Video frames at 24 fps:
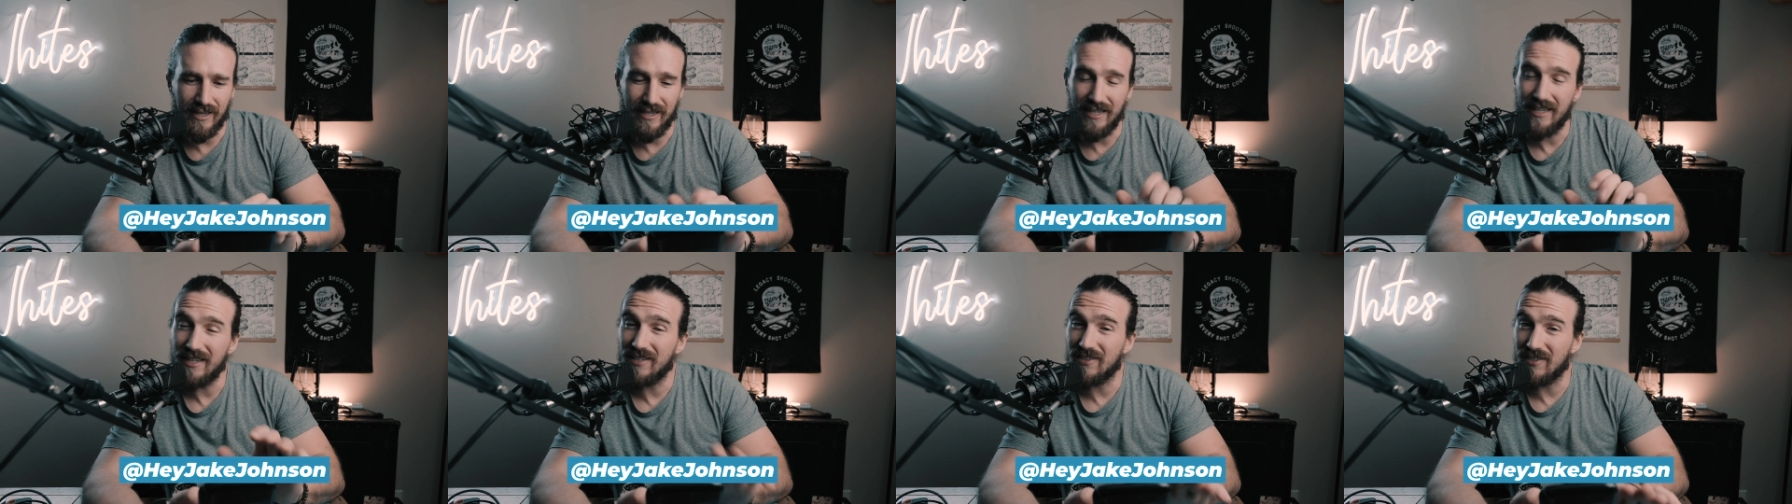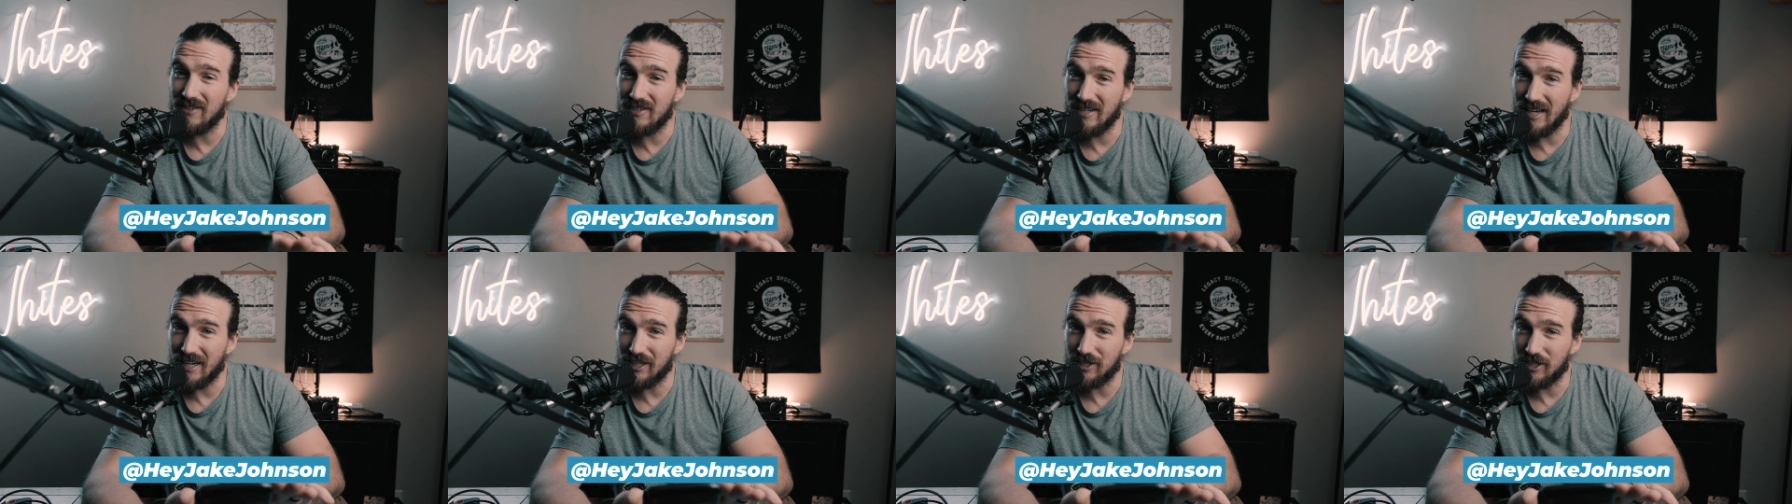This
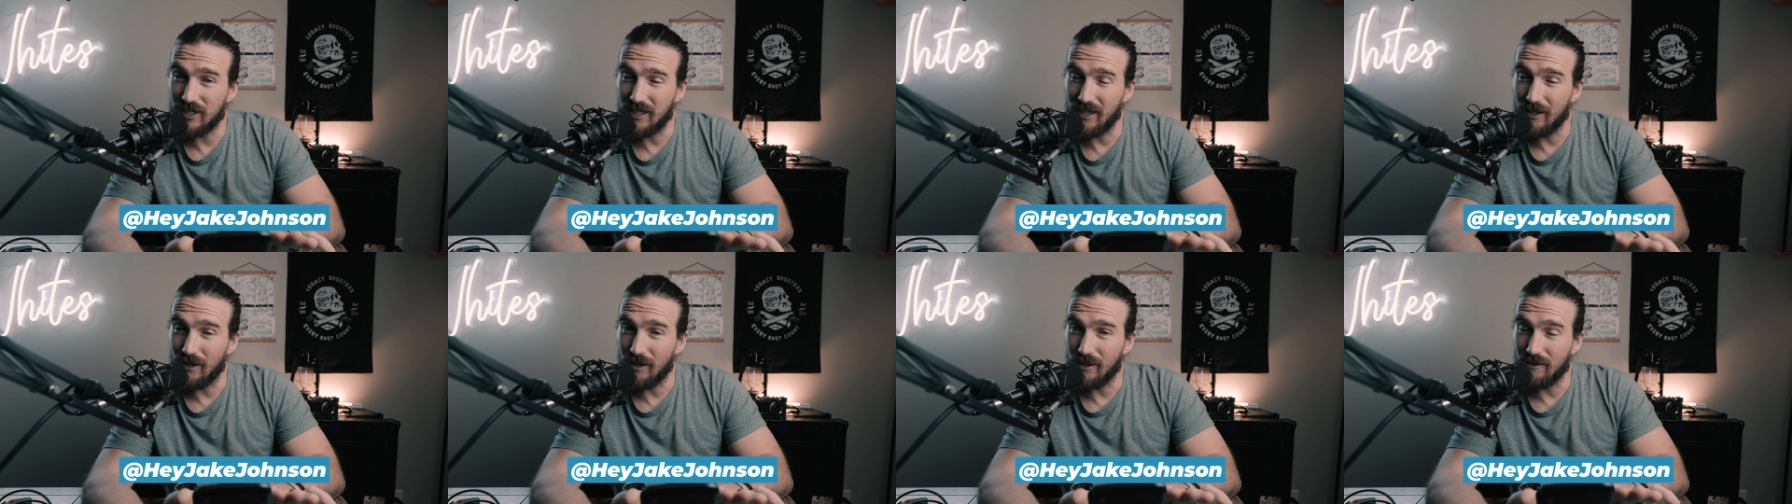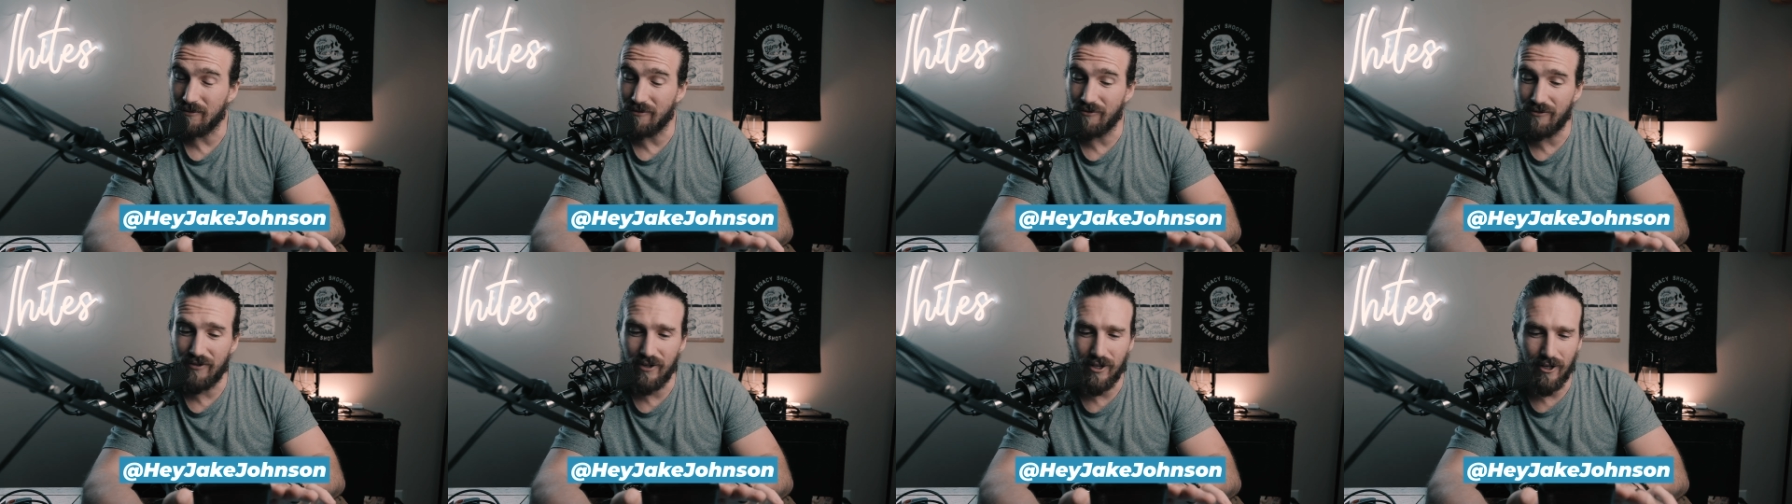is actually on
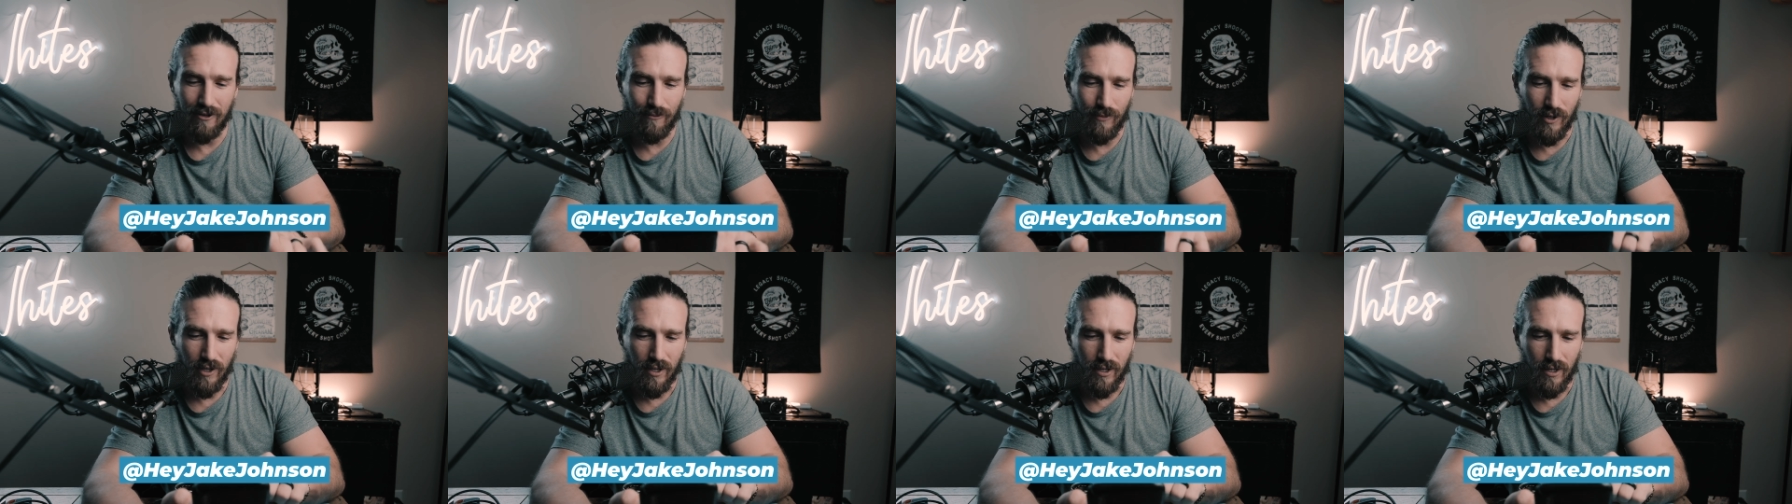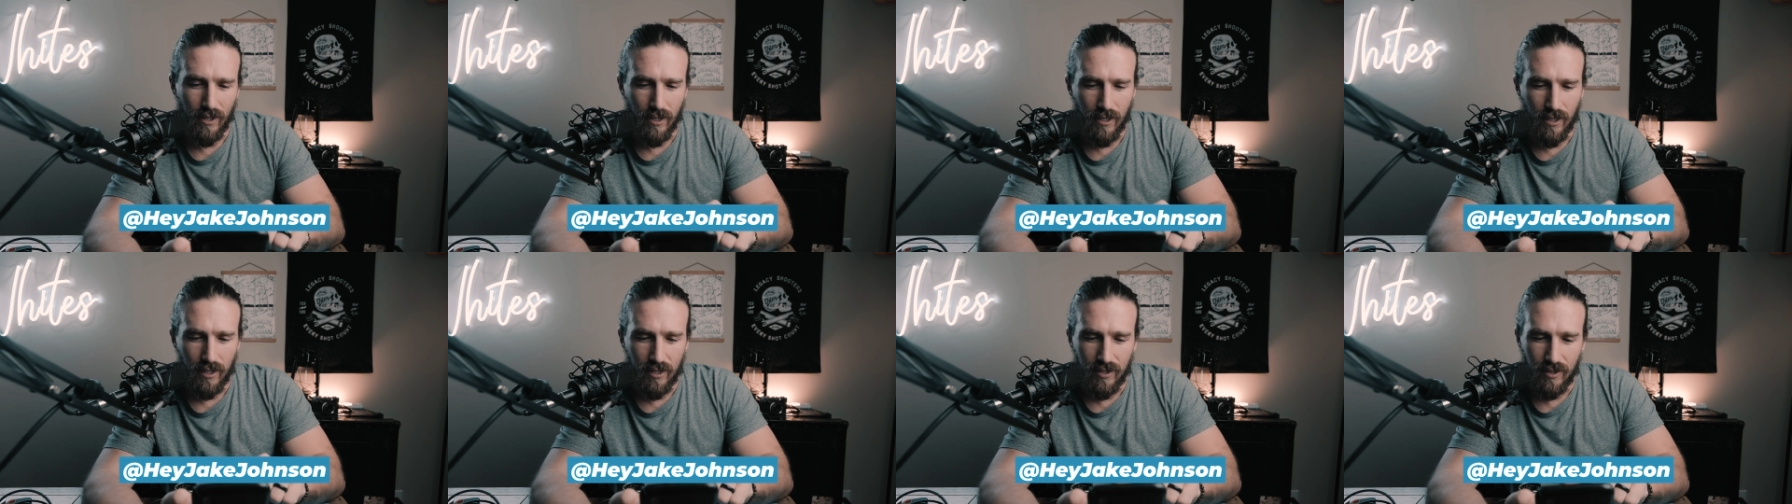film.
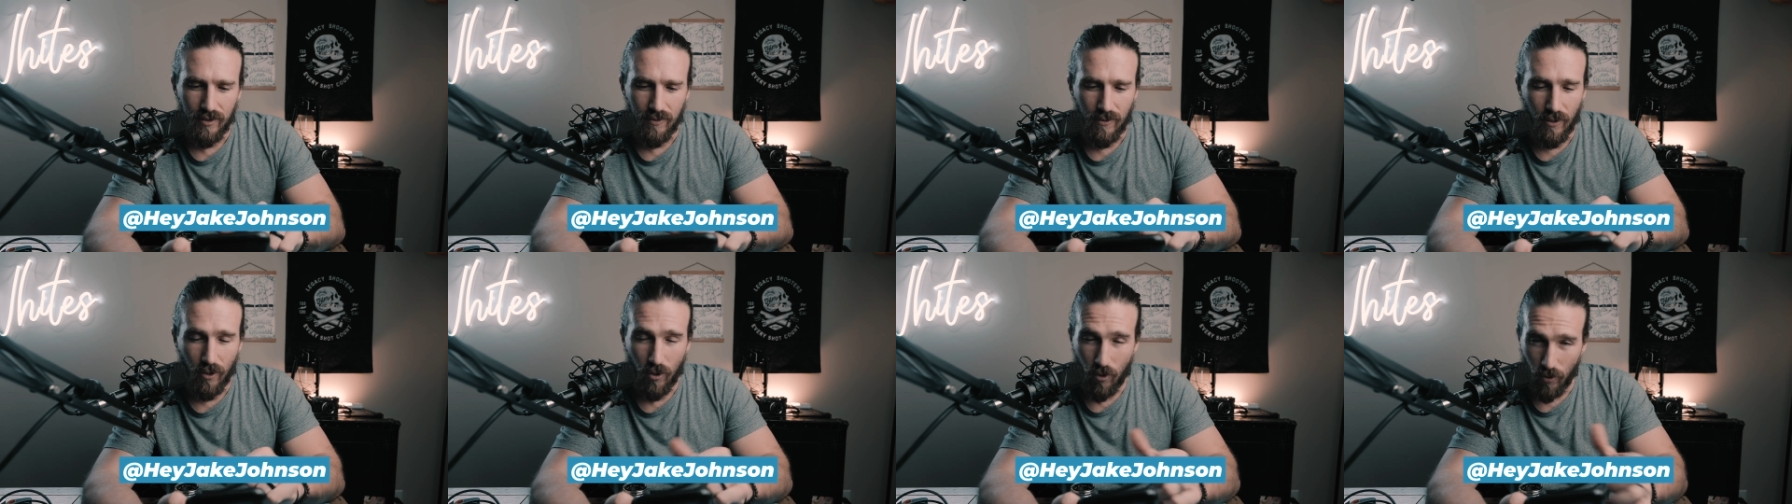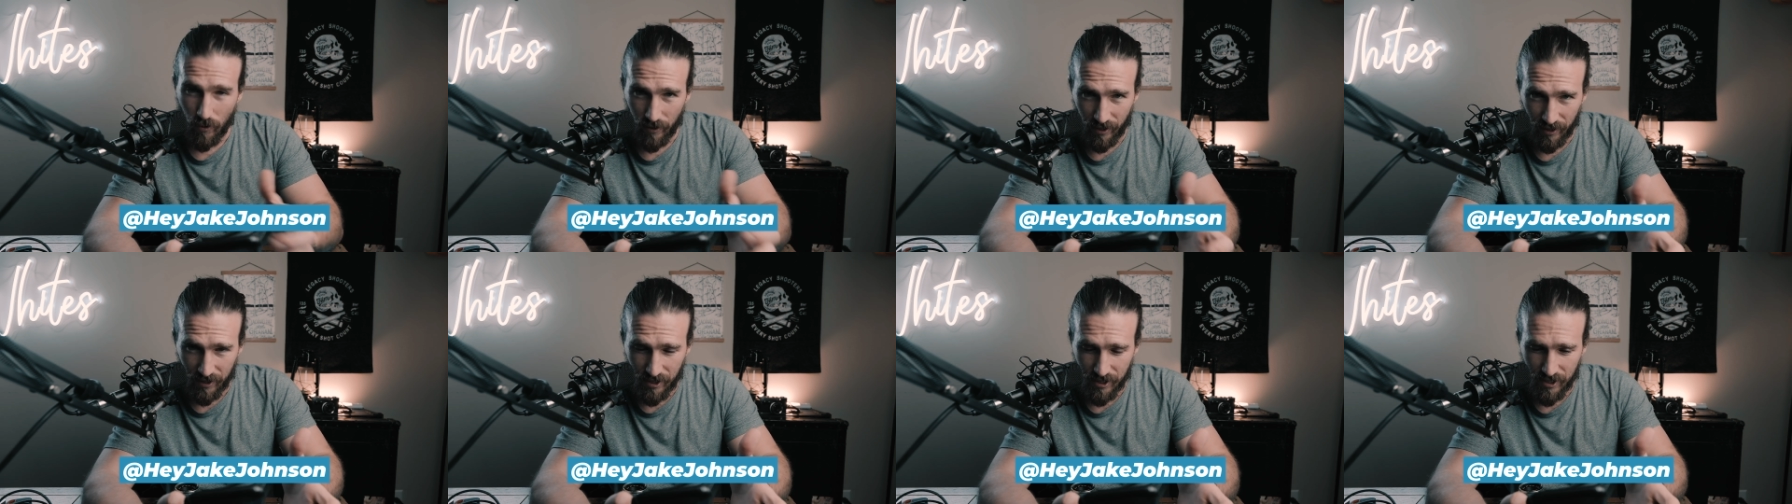
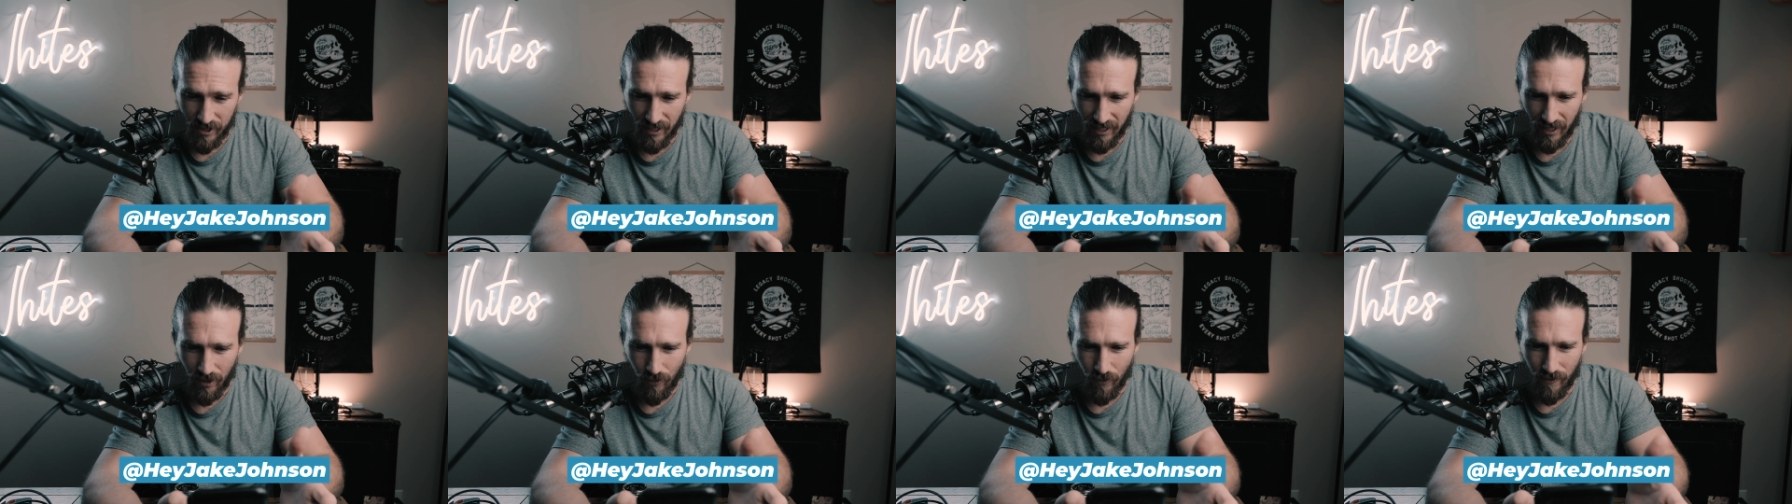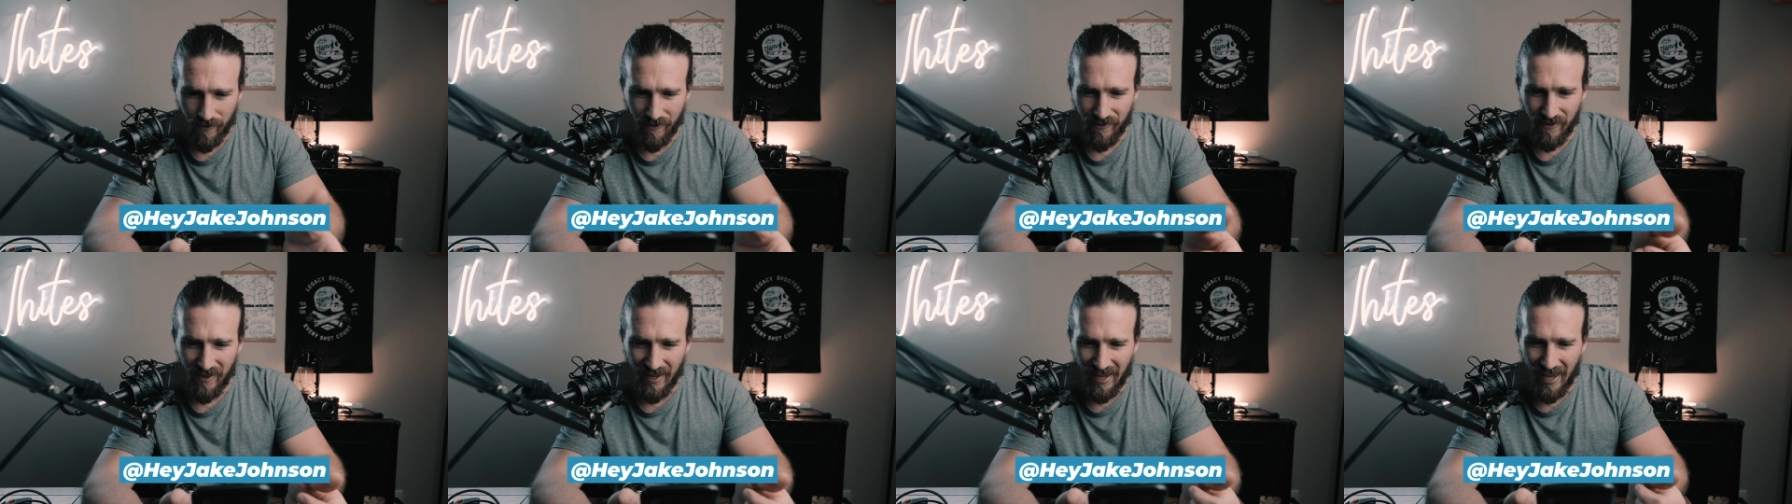according to Jake,
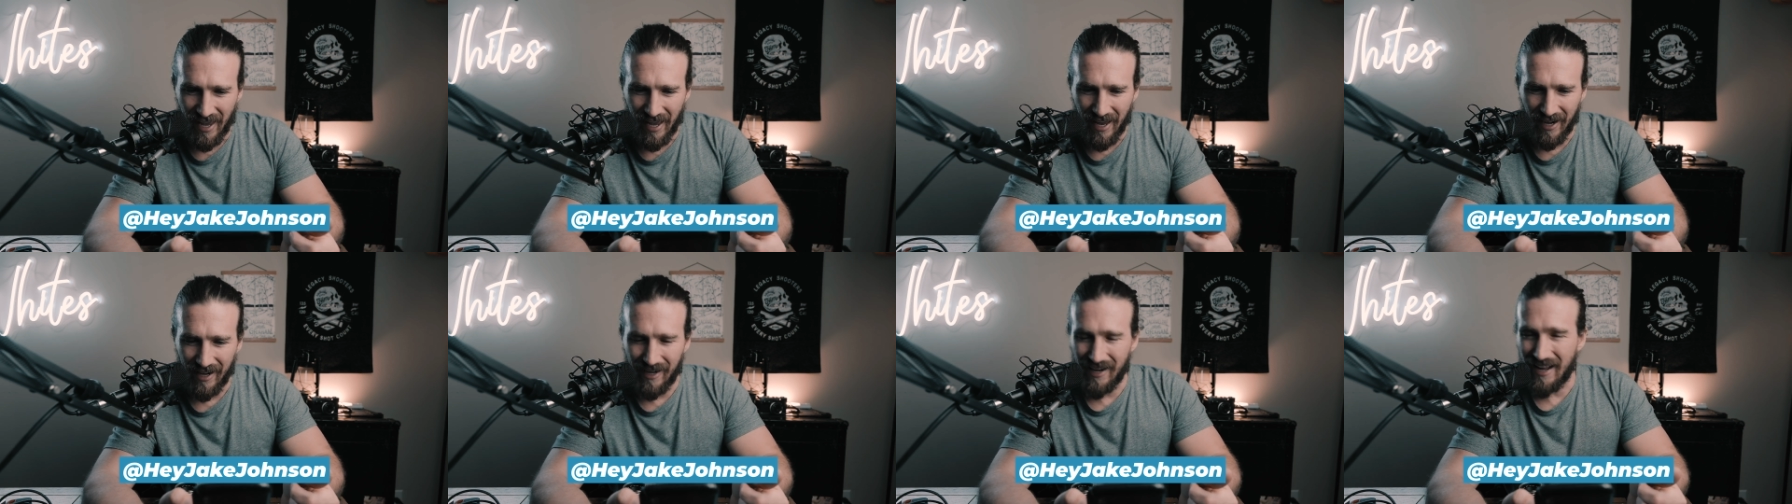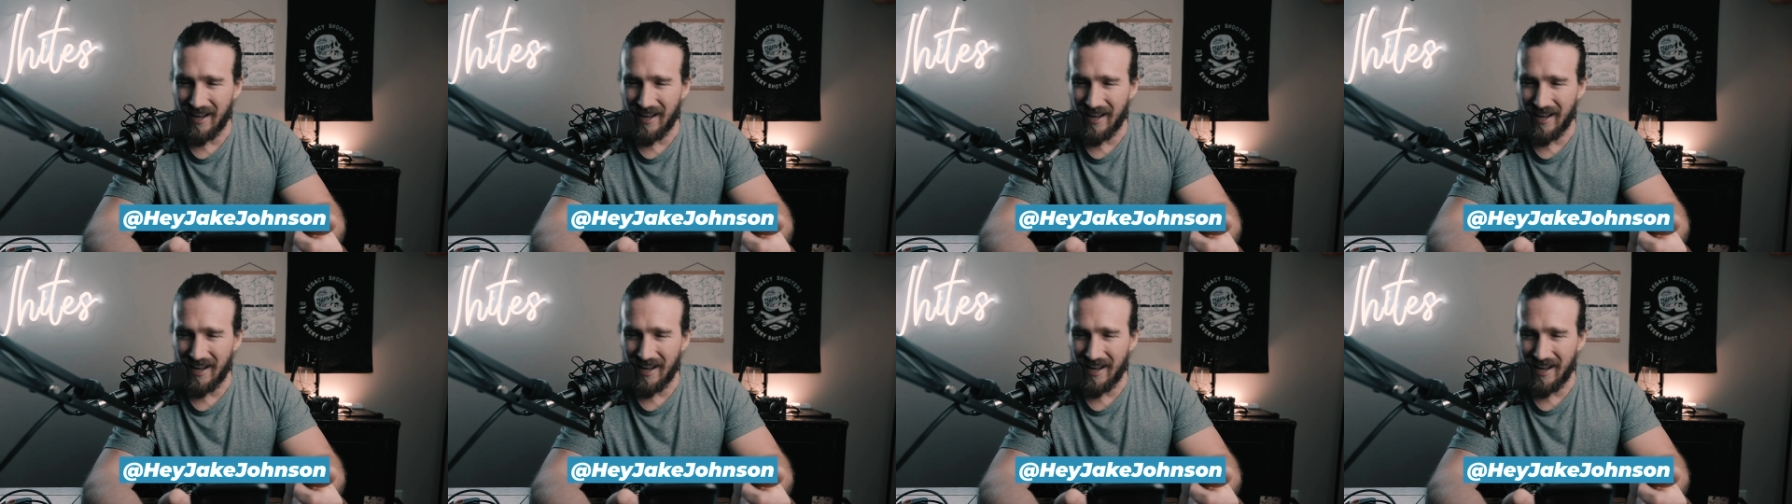with the Canon